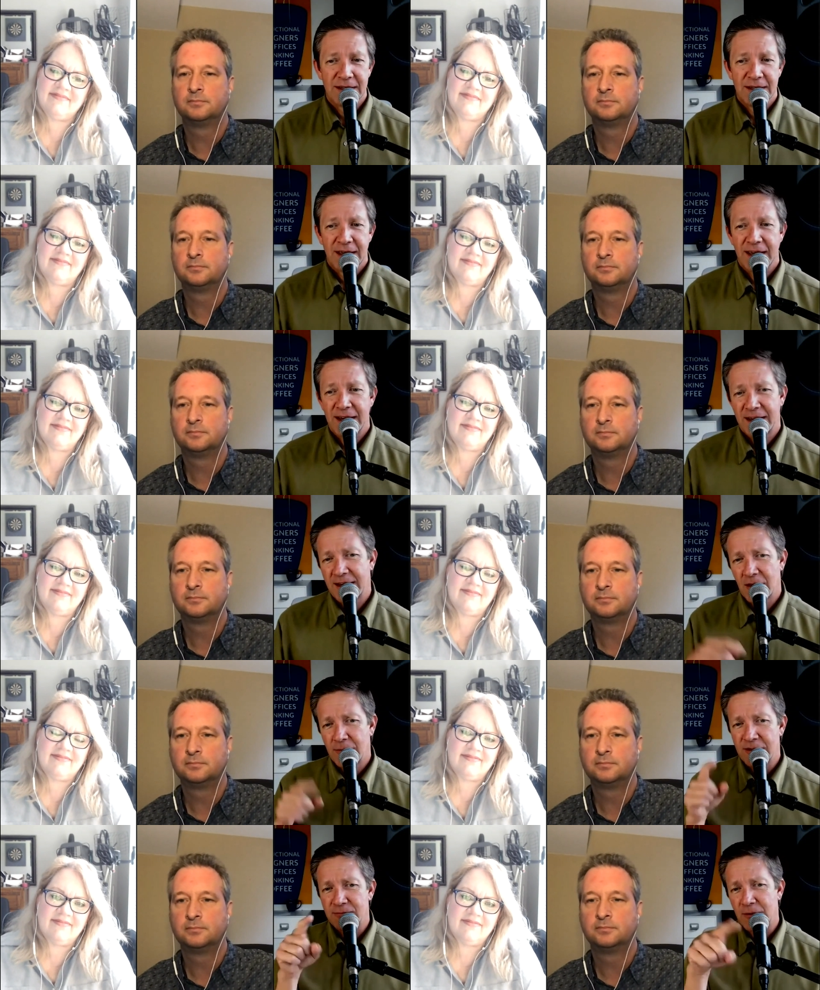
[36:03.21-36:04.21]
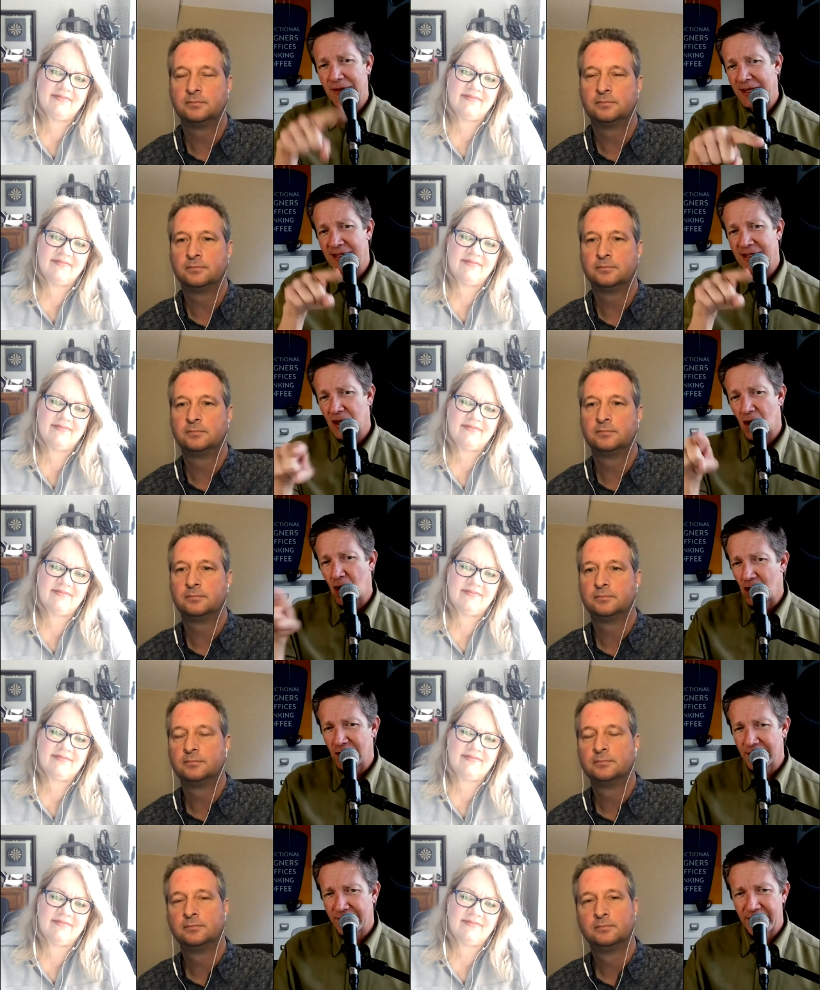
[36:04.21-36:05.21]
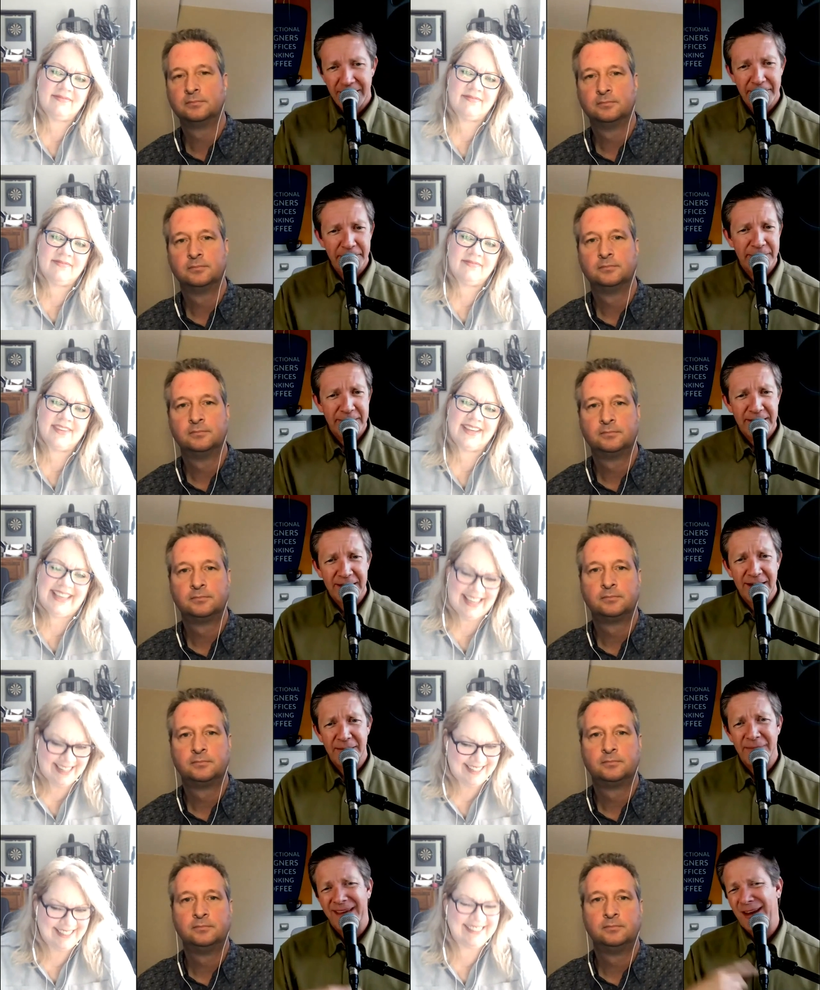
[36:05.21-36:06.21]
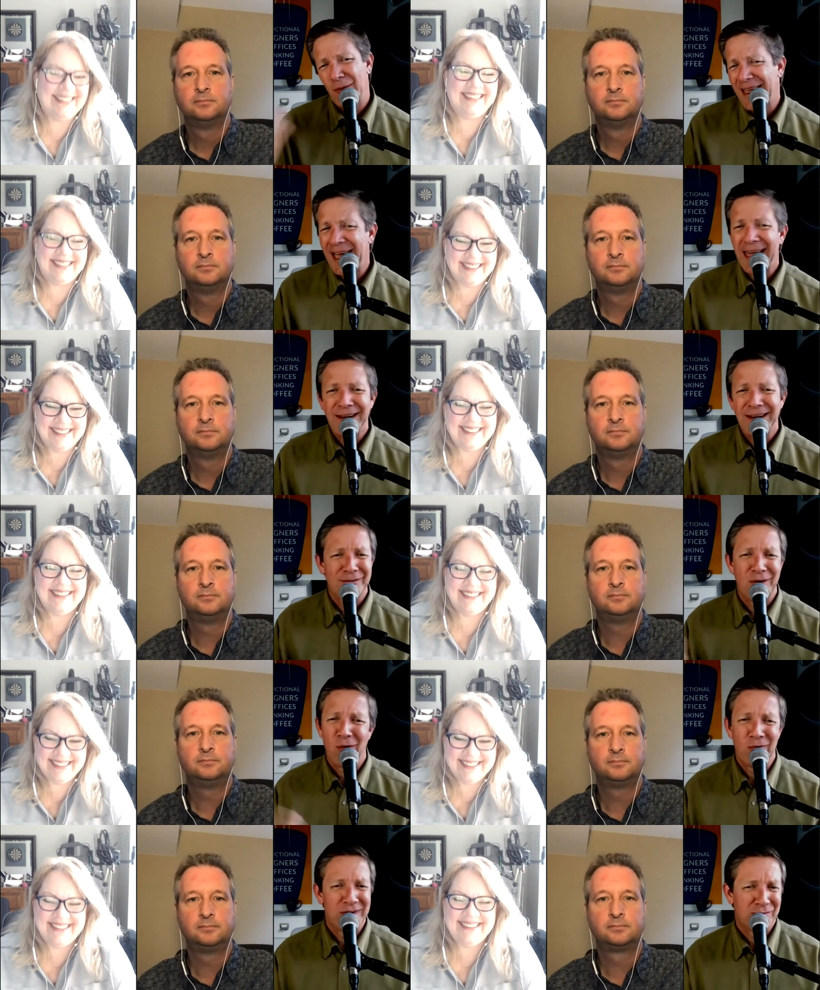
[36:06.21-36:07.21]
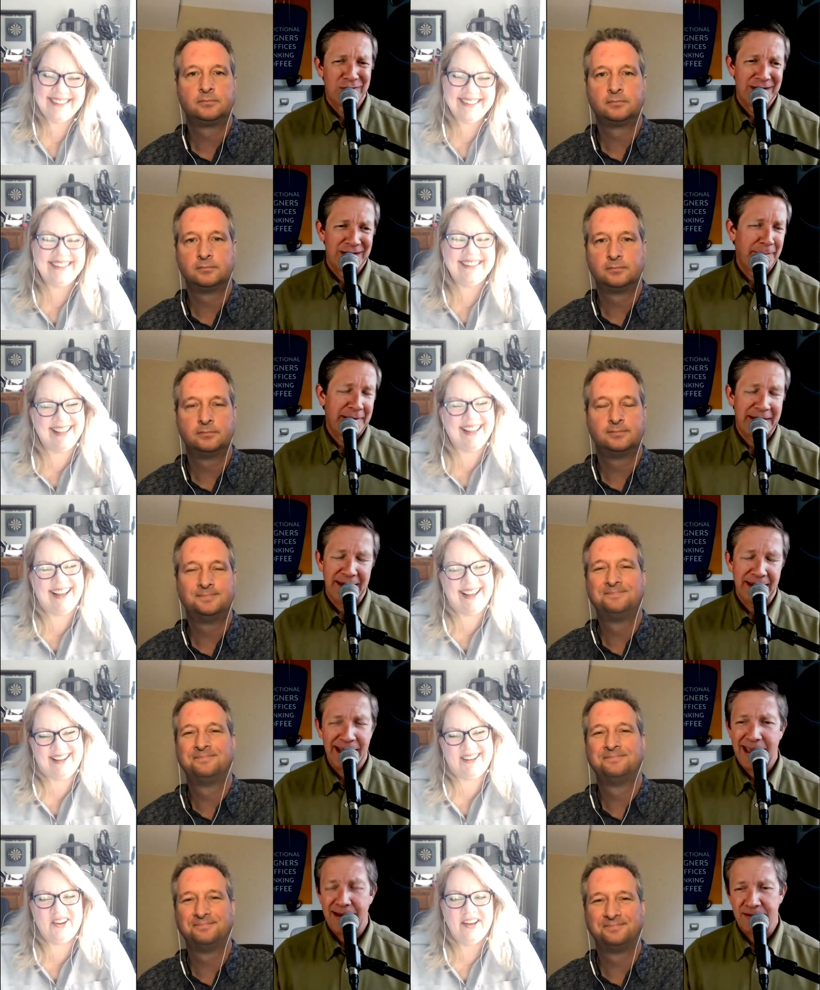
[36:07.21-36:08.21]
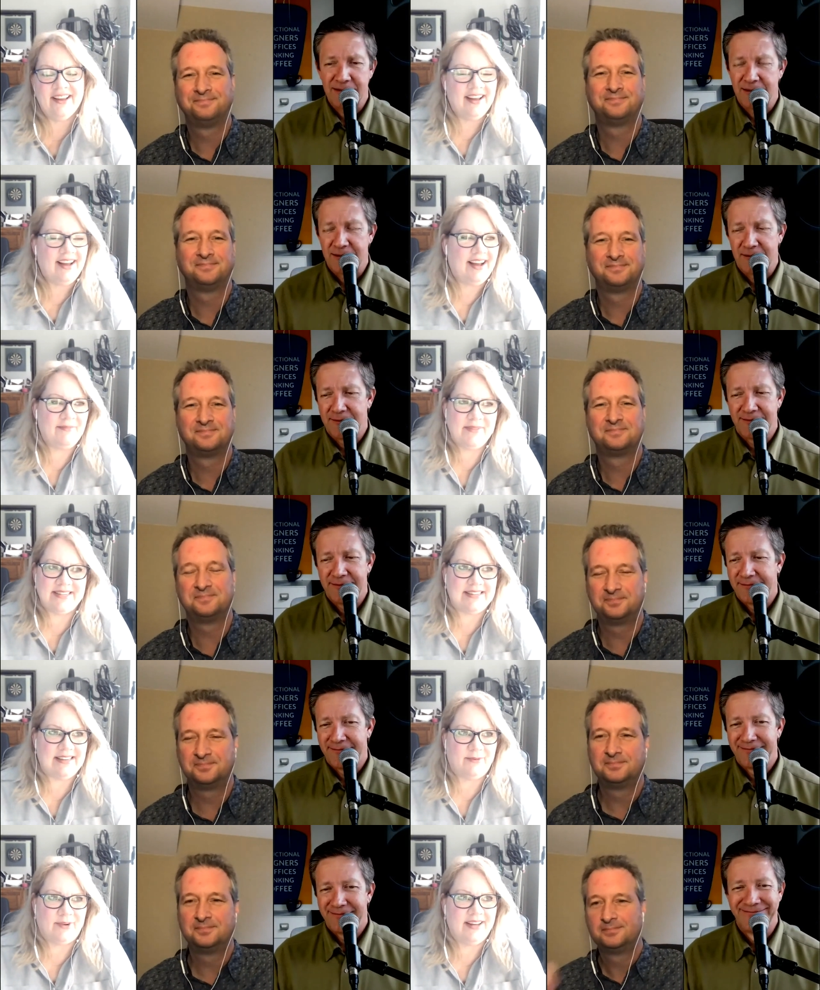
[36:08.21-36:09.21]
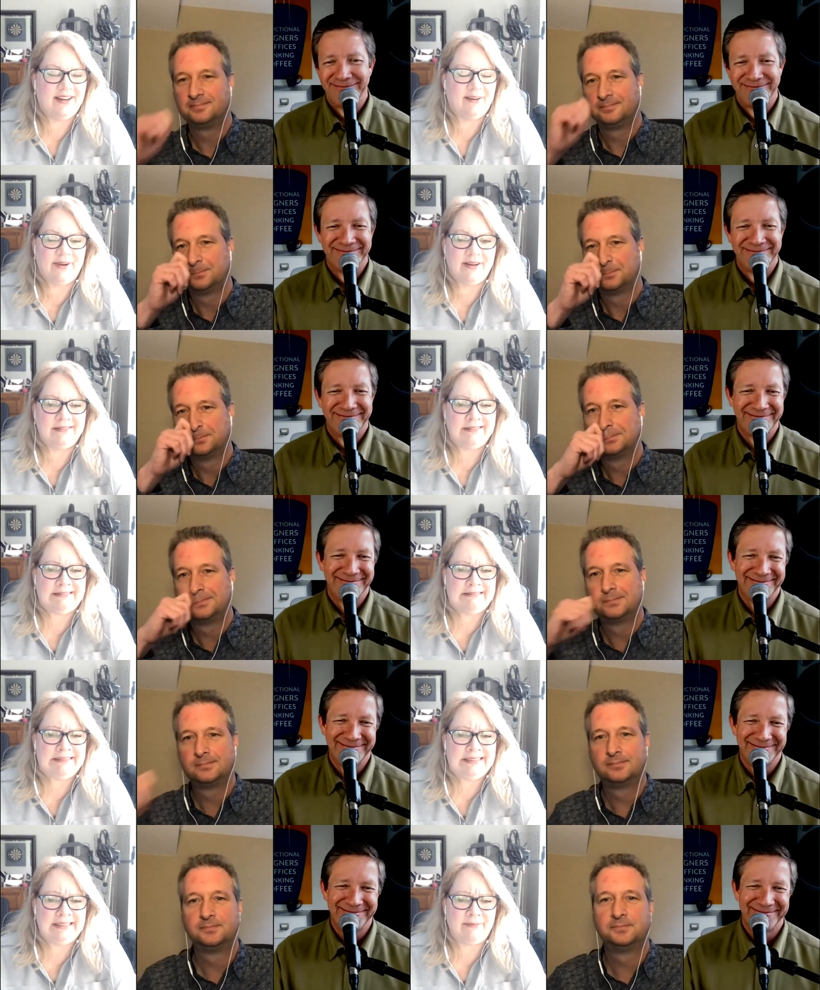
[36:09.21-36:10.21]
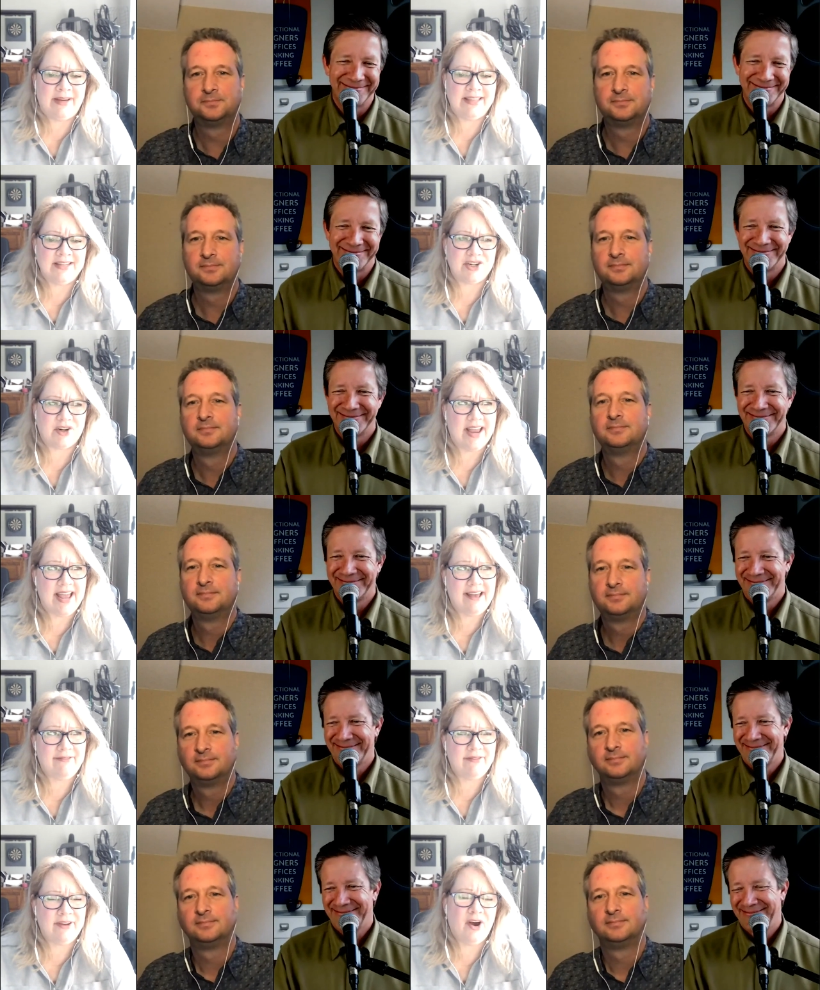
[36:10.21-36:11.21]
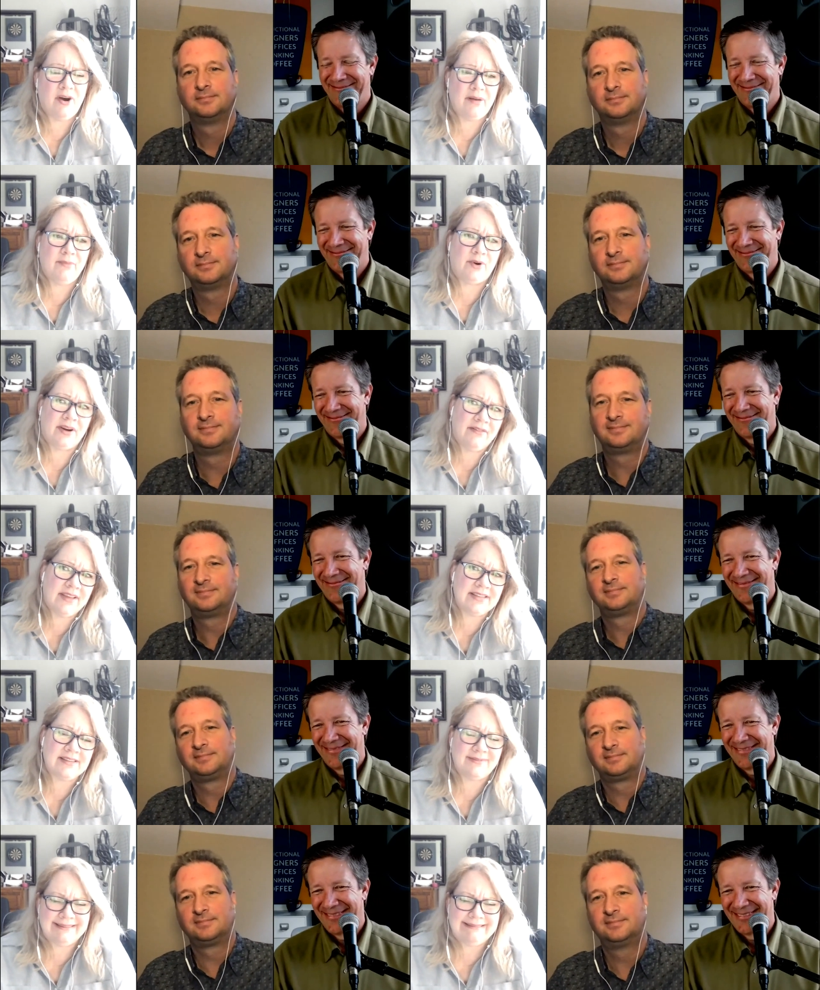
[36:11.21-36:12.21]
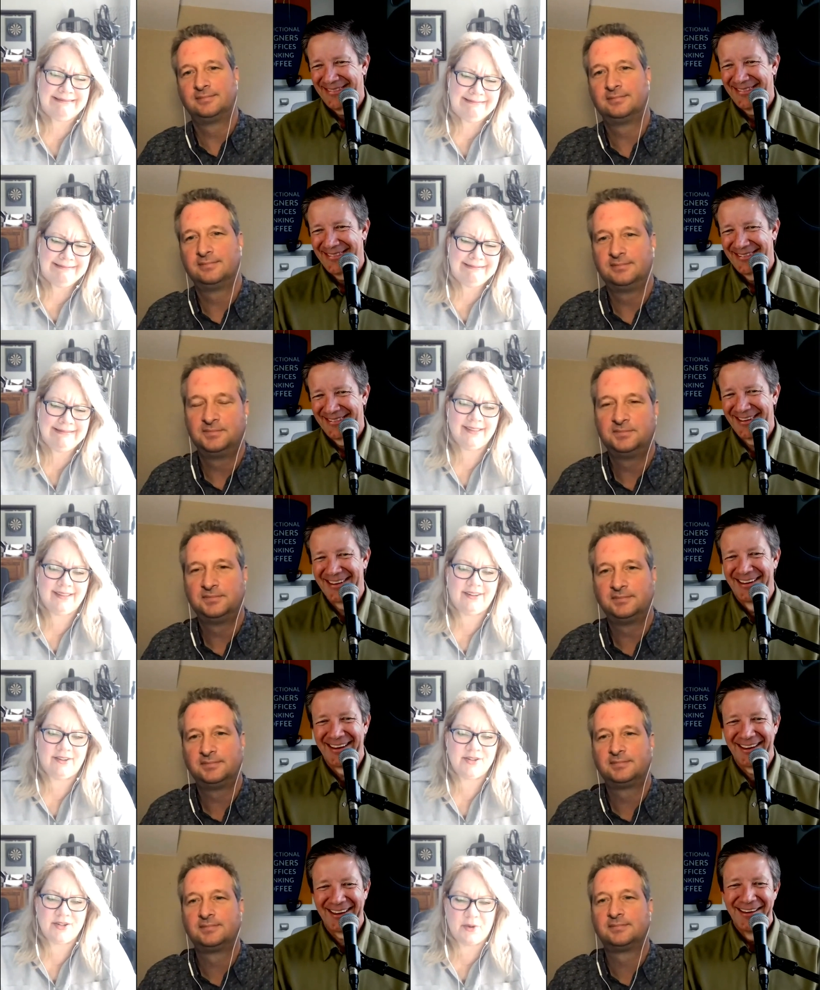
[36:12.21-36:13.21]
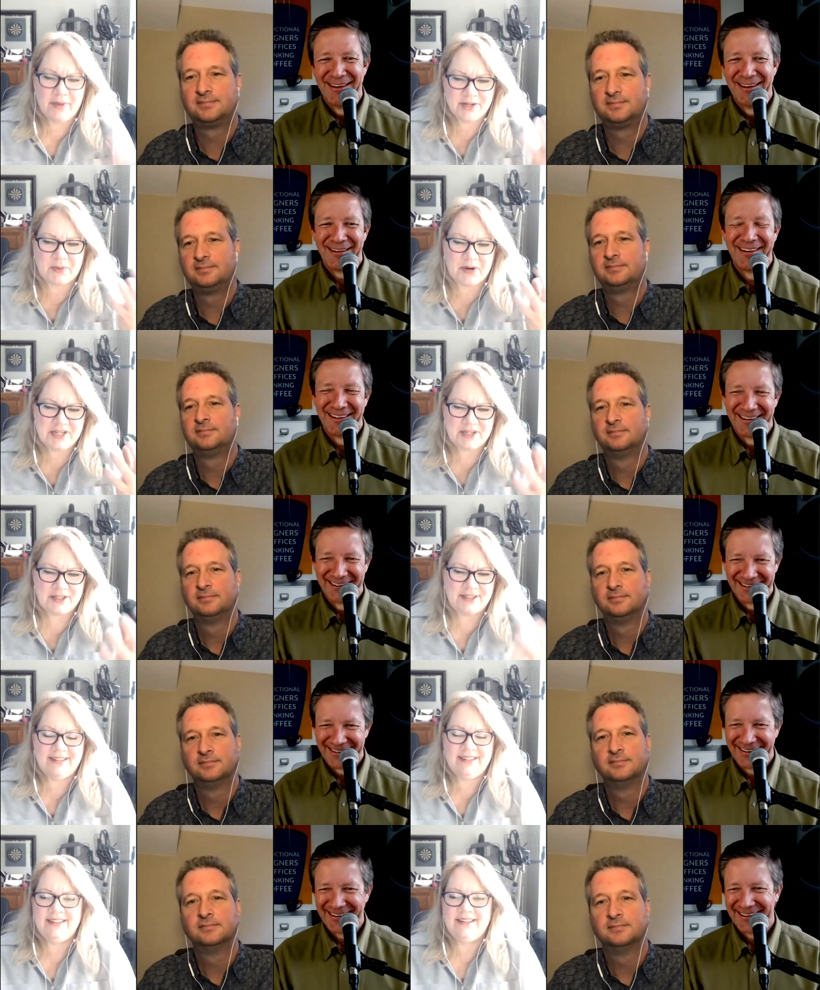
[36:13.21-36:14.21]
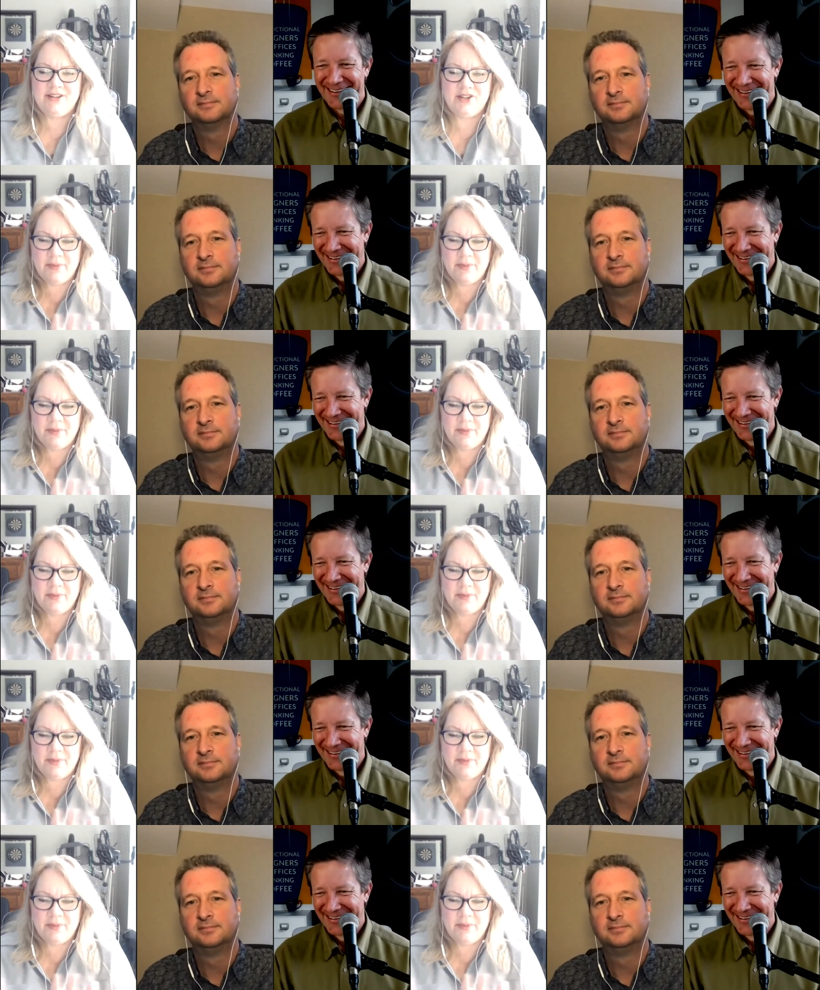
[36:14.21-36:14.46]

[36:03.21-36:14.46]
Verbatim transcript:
Speaker 1: I can always relate to all of them, and I'm like, well, I don't know which one to pick. I,
Speaker 2: I'm the same way. I want to go,
Speaker 1: well, am
Speaker 2: I the giraffe? No, I'm more of this. I'm like, oh, you know, too much pressure, too